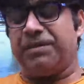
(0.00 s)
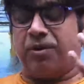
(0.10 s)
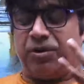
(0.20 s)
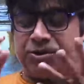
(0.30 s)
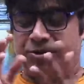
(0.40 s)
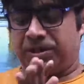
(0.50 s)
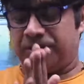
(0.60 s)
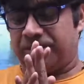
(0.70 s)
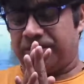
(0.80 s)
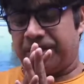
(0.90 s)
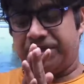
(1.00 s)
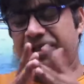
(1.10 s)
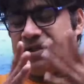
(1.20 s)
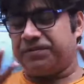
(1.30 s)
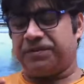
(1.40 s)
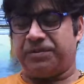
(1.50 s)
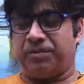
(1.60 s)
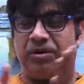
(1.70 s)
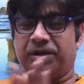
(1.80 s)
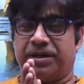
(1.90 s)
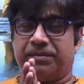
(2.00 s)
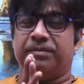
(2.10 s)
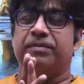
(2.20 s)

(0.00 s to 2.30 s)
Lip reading: altogether, a really different ball game.